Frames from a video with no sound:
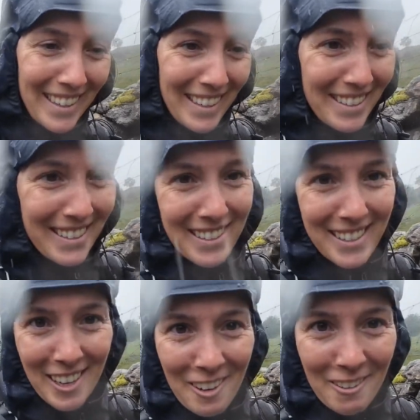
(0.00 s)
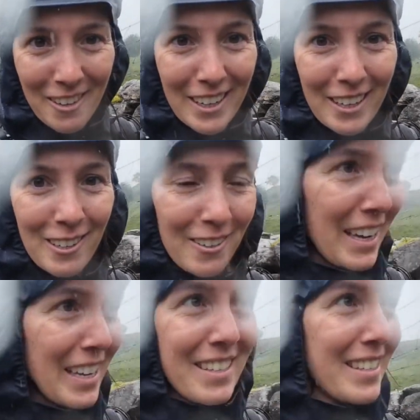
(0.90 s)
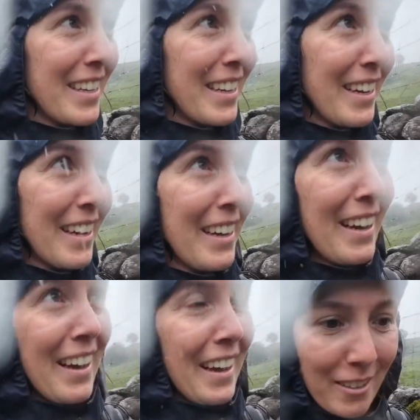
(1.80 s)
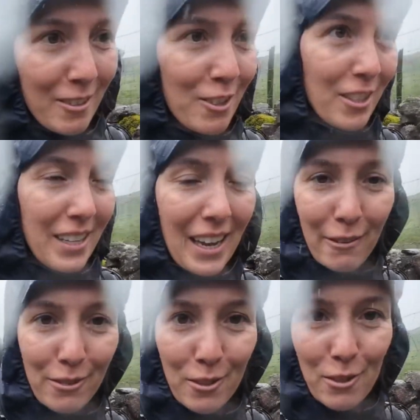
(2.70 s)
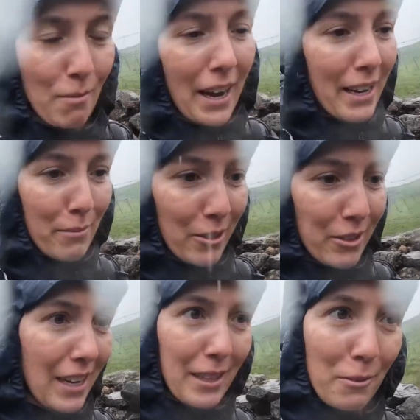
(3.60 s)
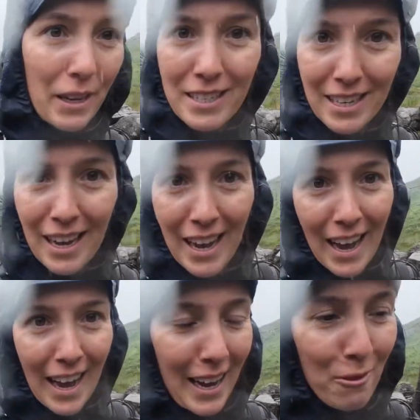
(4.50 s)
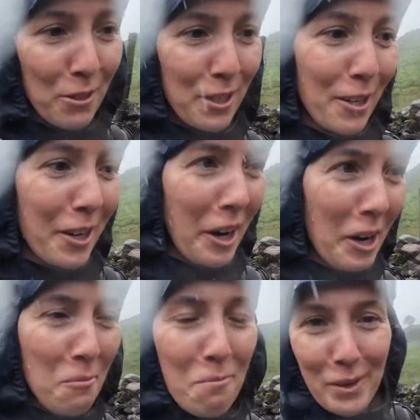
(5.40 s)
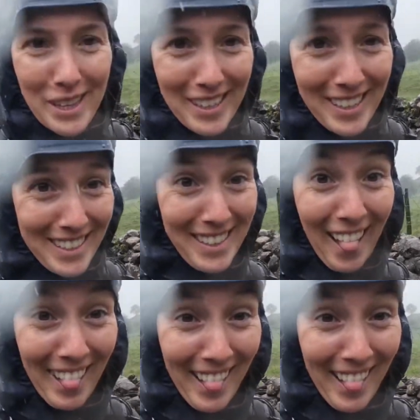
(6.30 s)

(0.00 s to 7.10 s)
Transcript: It's so crazy. You just have to smile, because otherwise, how would you cope with it?